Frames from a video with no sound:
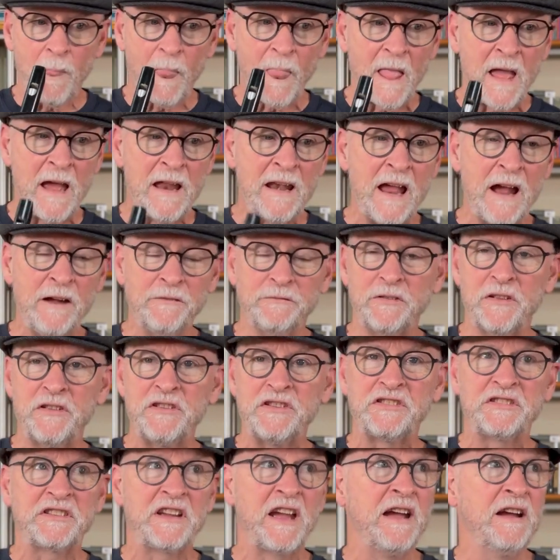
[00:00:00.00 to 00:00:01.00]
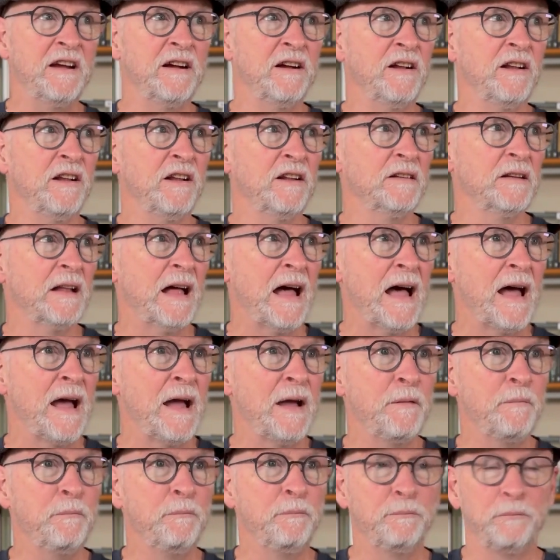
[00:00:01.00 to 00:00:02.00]
And after the scale,
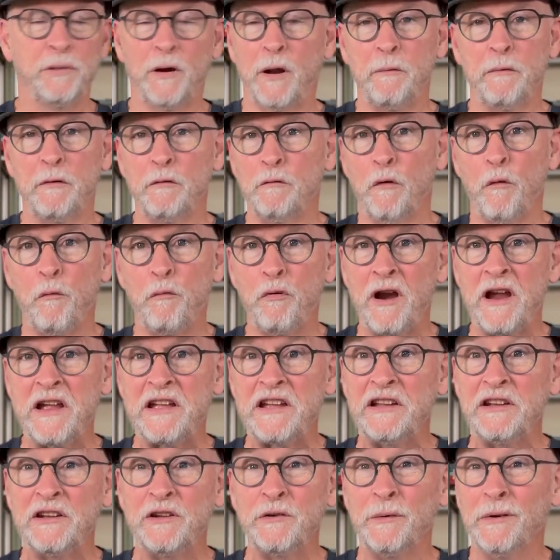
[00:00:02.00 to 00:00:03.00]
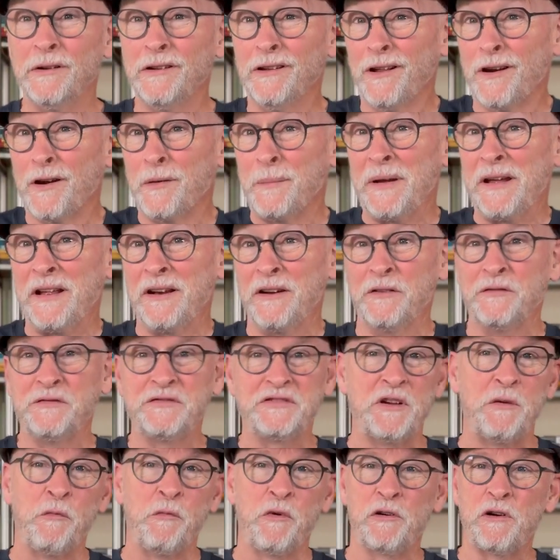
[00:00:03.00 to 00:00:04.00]
I probably will break into a little bit of
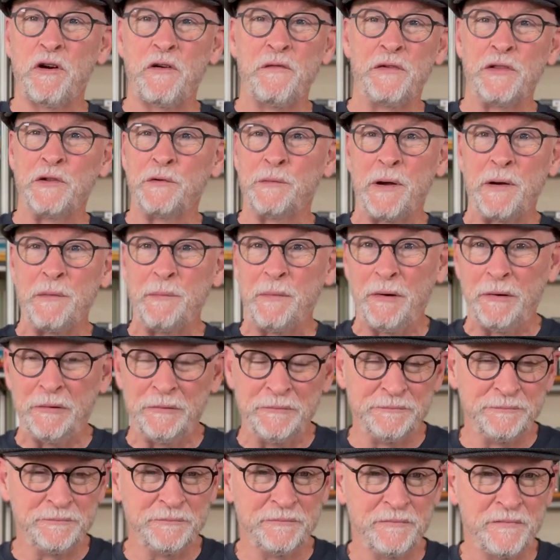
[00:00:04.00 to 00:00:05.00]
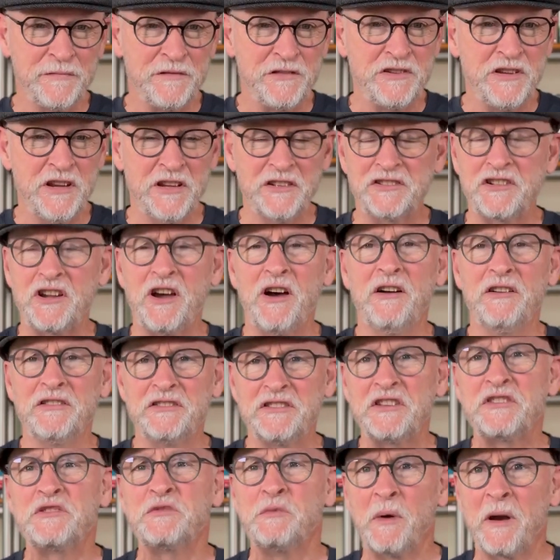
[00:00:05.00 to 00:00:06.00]
Somewhere Over the Rainbow, just cause
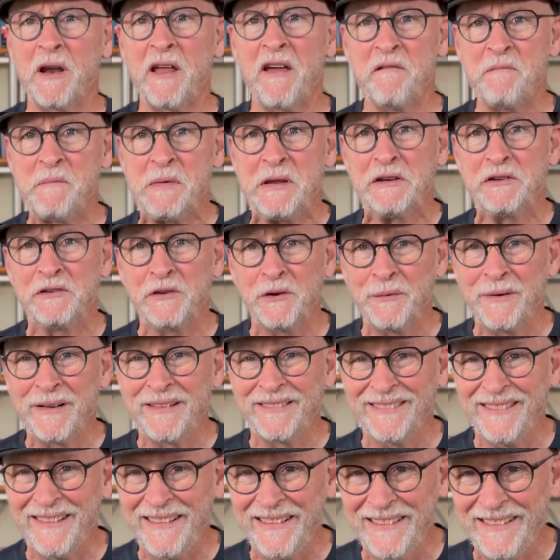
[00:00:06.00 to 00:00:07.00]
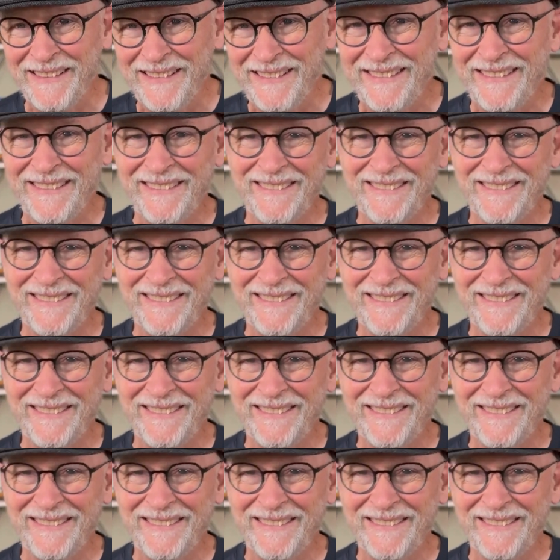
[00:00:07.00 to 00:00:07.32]
it's what I've been doing lately.